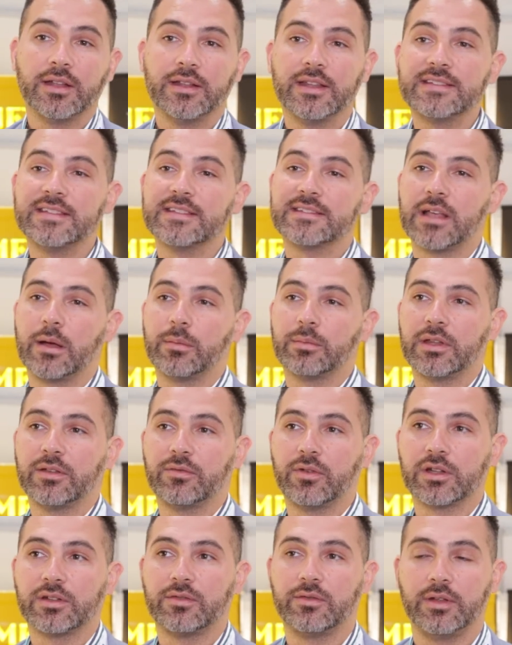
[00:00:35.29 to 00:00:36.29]
This is
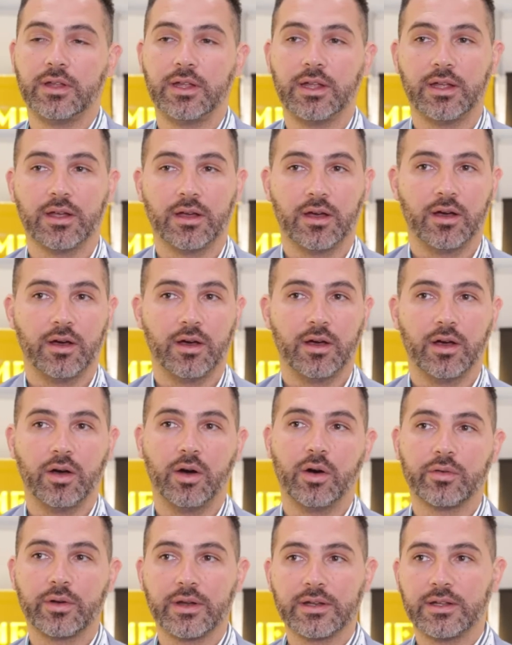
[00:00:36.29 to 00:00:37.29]
something what we
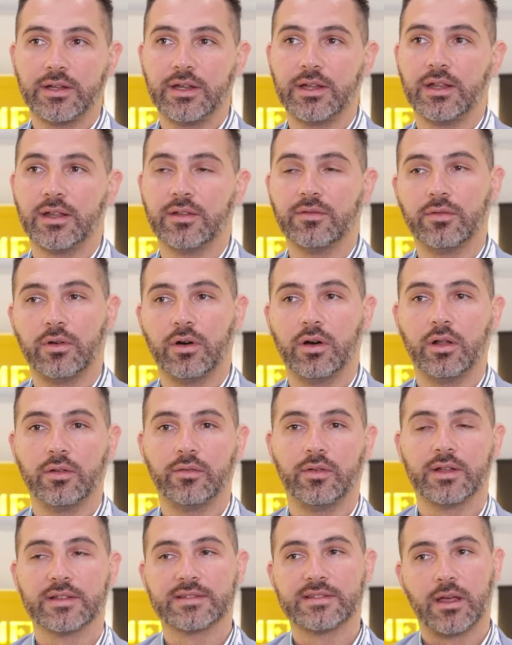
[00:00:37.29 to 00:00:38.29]
already
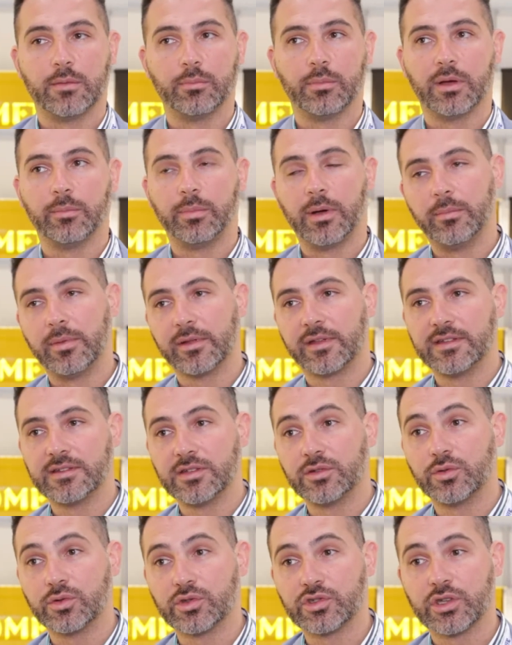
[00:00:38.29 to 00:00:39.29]
involve some public
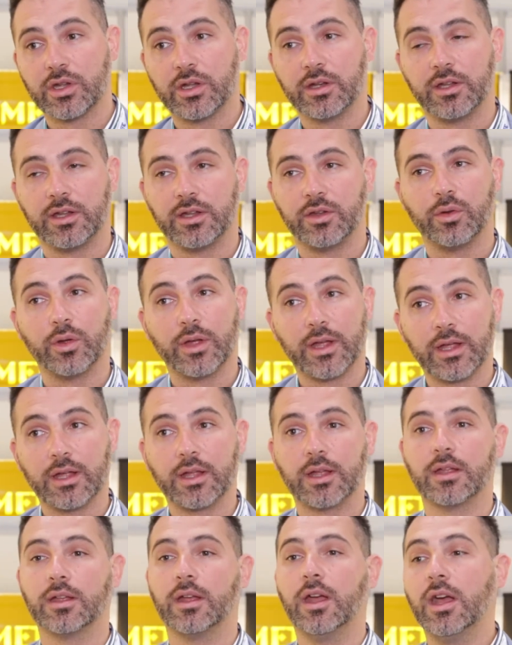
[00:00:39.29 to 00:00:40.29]
institution in
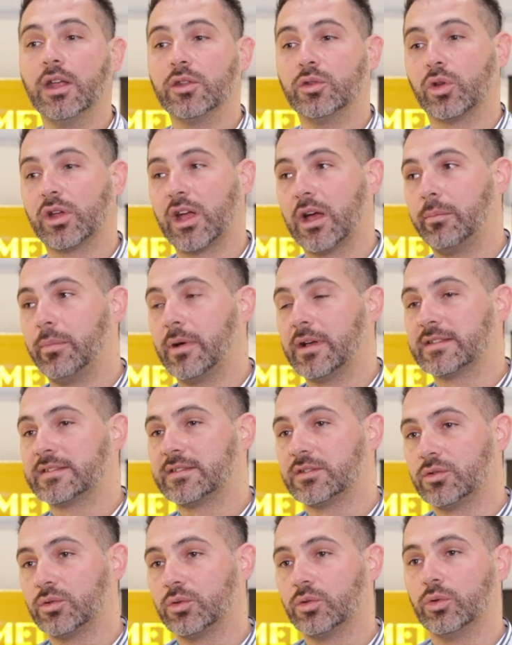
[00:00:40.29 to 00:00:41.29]
UAE to help
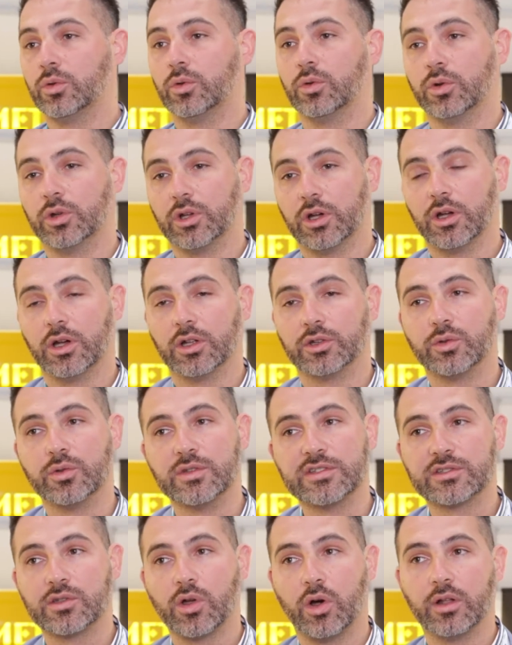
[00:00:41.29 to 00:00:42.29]
us to, to
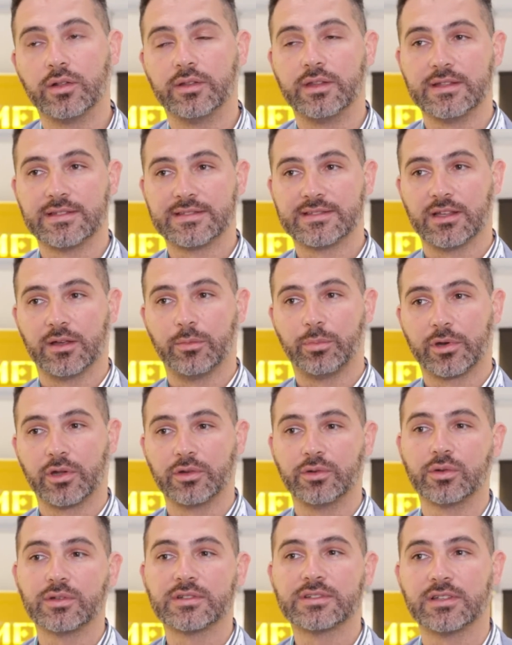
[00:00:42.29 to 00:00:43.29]
install these
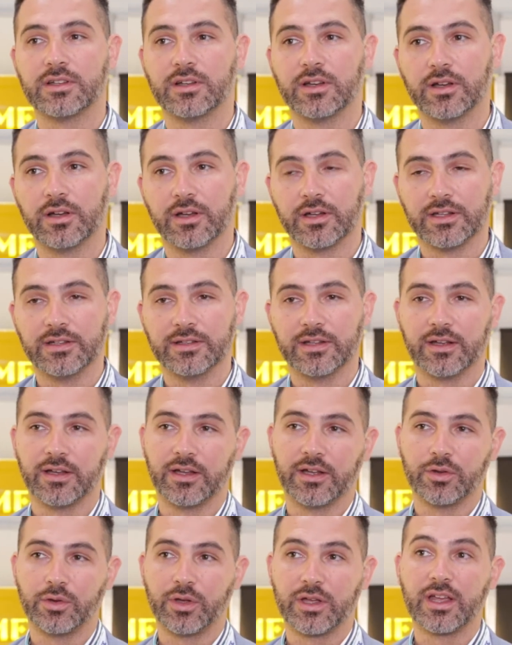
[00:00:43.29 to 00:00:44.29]
products in
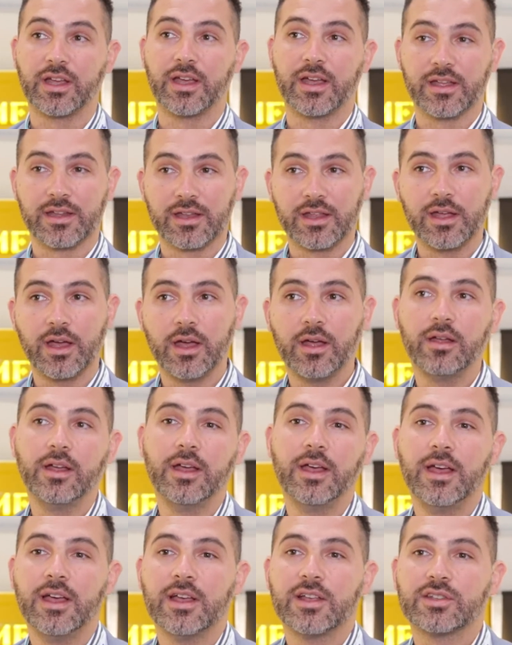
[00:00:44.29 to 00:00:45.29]
the UAE area
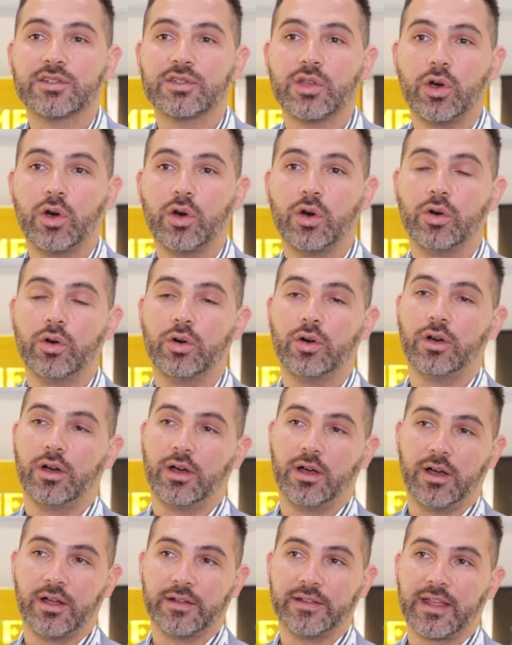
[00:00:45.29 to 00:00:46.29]

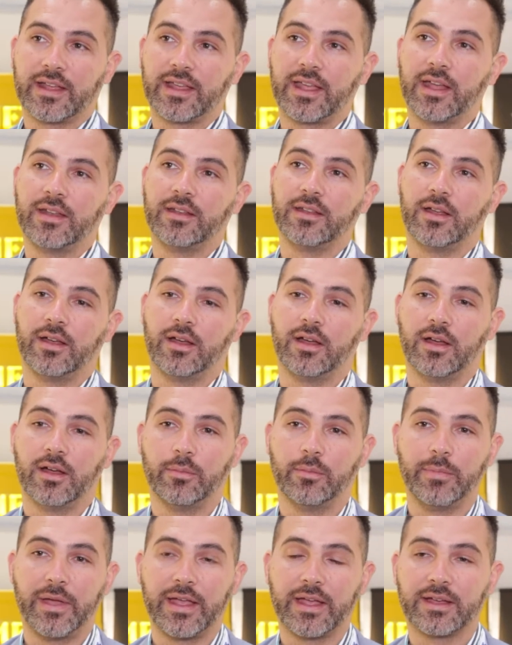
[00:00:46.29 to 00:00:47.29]
so they can
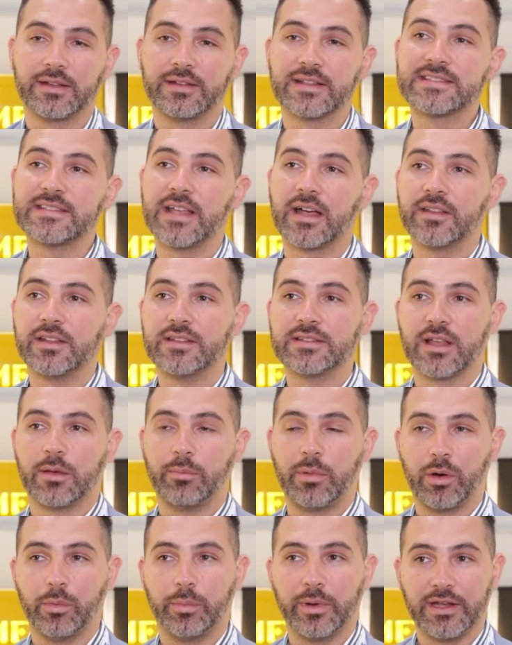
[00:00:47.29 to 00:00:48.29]
make the studies
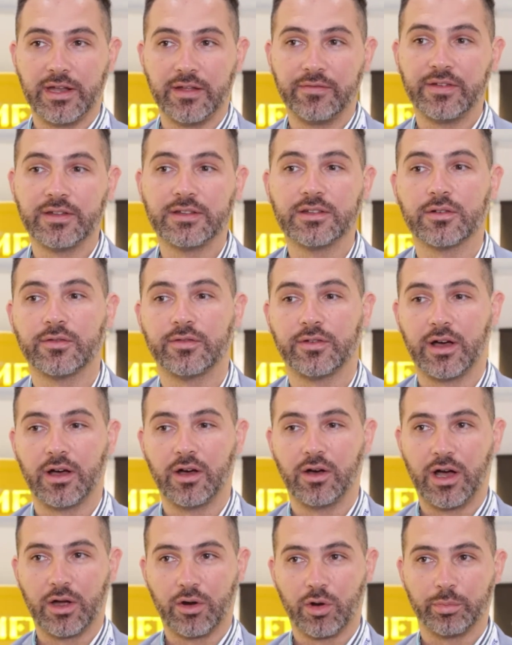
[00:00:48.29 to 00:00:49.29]
about benefit of
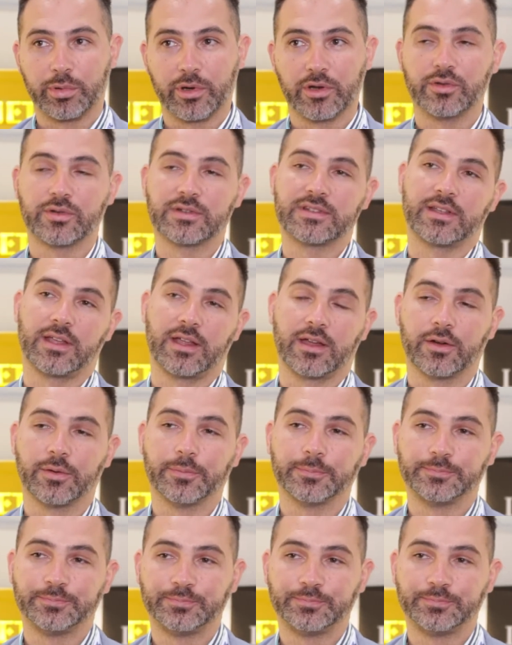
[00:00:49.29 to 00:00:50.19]
our, our products here